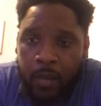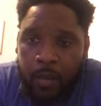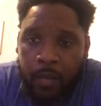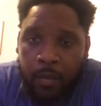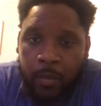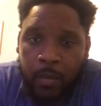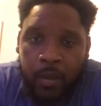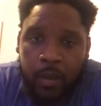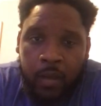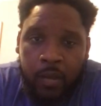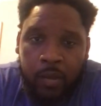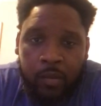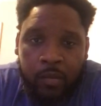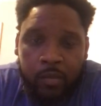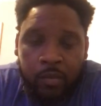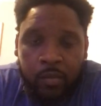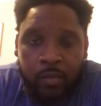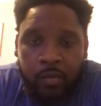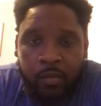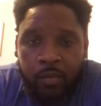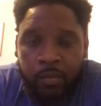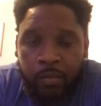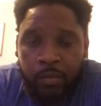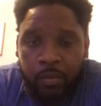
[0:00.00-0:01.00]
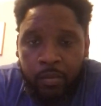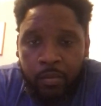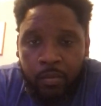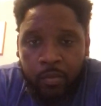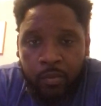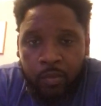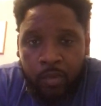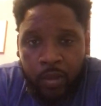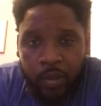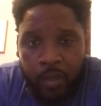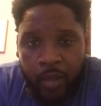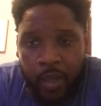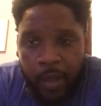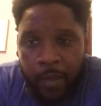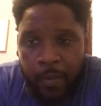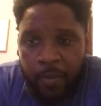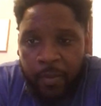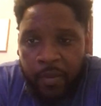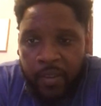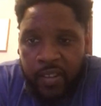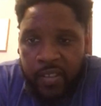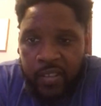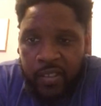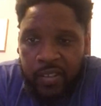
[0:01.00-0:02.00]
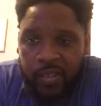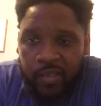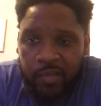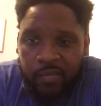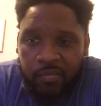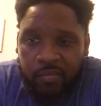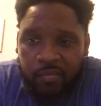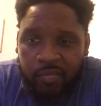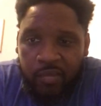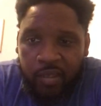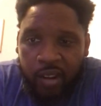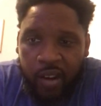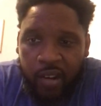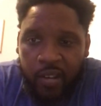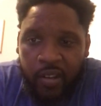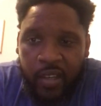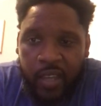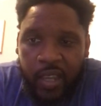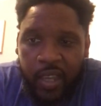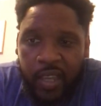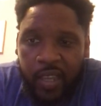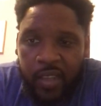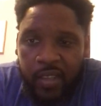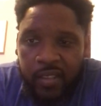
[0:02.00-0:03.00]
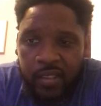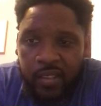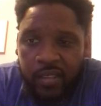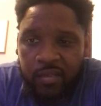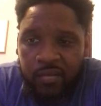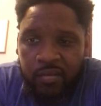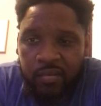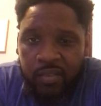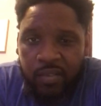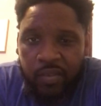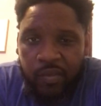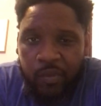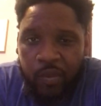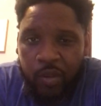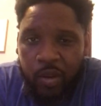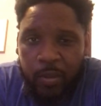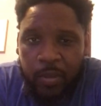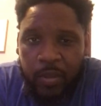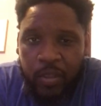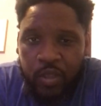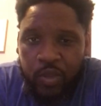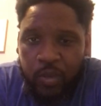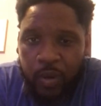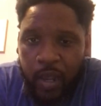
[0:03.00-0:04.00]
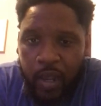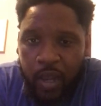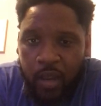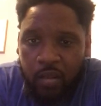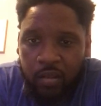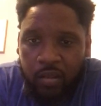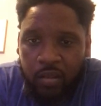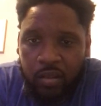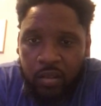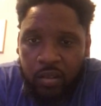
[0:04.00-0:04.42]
But we're now facing dark days in the form of drought,